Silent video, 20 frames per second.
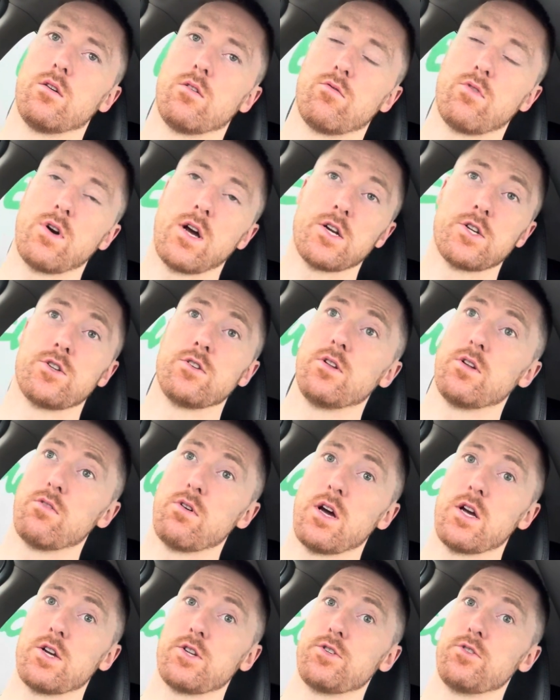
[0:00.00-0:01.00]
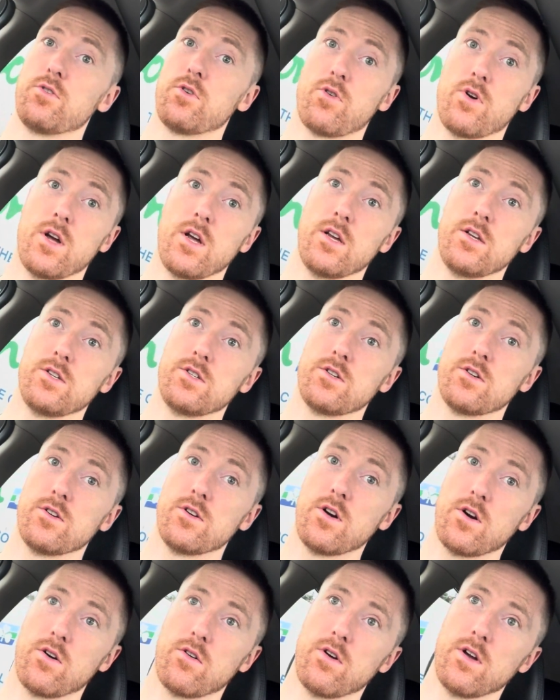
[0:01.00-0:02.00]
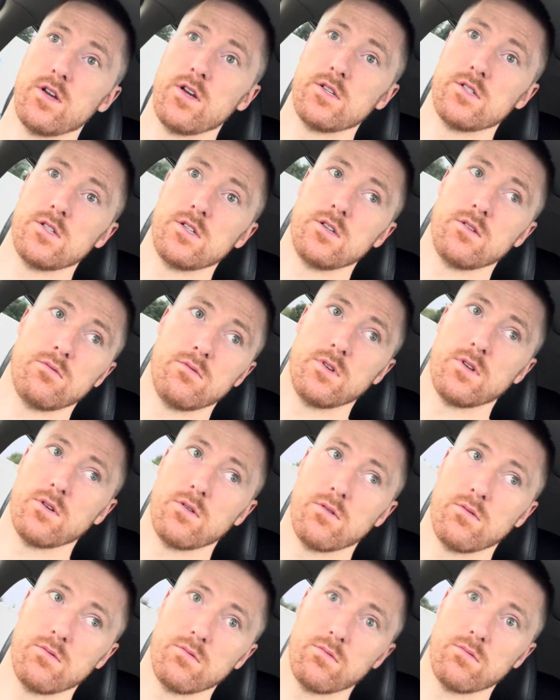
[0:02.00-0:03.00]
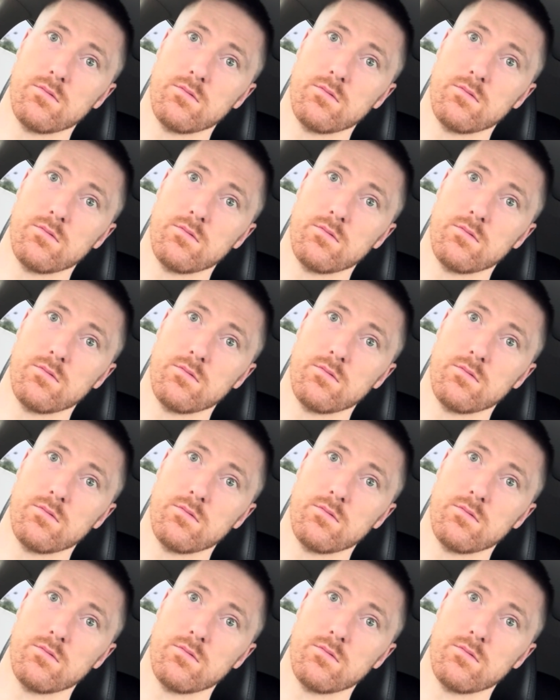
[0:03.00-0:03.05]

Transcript: rational, irrational, crazy or not crazy, you know.